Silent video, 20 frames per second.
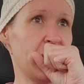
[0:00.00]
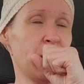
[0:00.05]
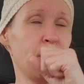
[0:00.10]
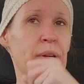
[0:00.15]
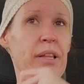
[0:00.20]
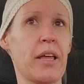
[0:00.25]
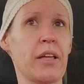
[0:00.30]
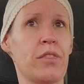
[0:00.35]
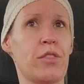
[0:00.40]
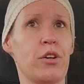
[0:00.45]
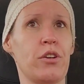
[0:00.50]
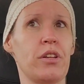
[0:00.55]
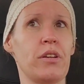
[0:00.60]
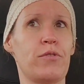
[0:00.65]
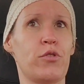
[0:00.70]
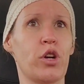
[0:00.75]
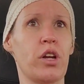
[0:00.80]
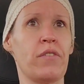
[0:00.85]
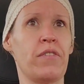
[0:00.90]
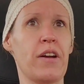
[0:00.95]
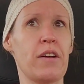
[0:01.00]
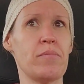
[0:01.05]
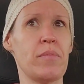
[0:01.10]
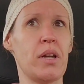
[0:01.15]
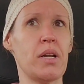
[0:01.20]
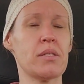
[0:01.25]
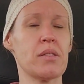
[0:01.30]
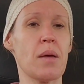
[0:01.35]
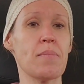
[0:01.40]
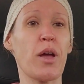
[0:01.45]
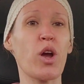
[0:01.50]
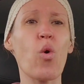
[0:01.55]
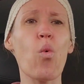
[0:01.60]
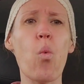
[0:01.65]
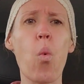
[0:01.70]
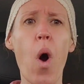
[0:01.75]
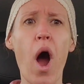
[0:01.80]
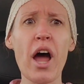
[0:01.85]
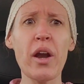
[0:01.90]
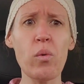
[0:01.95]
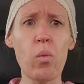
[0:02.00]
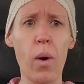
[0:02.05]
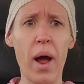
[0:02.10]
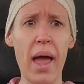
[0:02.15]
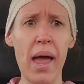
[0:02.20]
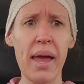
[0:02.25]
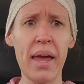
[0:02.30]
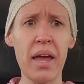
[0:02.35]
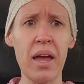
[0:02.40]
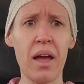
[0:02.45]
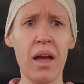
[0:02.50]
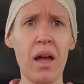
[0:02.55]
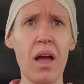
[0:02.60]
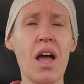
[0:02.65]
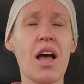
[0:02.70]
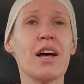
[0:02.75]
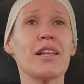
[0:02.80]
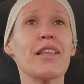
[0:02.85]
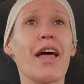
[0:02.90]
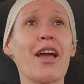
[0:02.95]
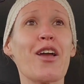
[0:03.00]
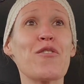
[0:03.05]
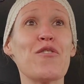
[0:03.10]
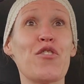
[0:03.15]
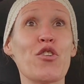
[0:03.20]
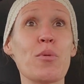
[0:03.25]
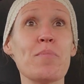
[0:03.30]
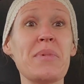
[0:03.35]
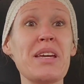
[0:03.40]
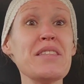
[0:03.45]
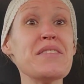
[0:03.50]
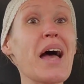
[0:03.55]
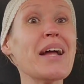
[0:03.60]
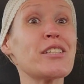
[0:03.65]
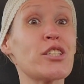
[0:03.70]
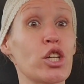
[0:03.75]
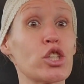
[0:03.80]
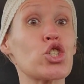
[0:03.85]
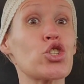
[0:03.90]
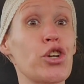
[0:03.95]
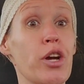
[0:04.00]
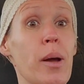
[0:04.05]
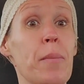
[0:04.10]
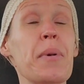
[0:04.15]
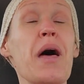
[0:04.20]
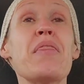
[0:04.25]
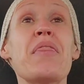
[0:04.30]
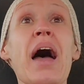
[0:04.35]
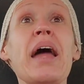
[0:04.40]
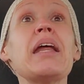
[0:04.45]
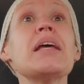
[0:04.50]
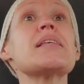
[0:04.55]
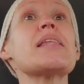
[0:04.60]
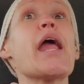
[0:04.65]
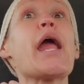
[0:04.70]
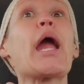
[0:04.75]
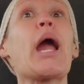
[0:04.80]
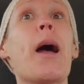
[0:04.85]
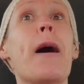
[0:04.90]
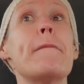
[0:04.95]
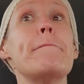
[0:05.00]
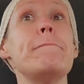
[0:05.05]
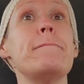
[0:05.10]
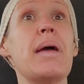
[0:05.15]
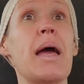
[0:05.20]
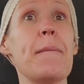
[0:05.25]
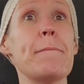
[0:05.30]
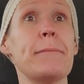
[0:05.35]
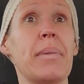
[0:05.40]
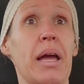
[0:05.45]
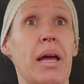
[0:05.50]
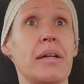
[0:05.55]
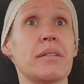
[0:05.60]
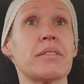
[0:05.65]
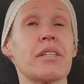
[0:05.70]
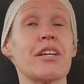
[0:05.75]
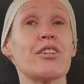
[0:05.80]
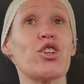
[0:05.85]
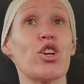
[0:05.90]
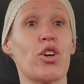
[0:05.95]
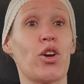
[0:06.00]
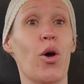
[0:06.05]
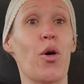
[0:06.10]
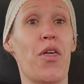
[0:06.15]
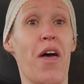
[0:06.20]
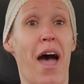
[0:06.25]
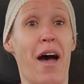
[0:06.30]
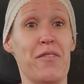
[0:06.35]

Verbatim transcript: He'd be like 30, 45 minutes. I'm like, one way? Like, for me, that's a trip. That is a commitment to go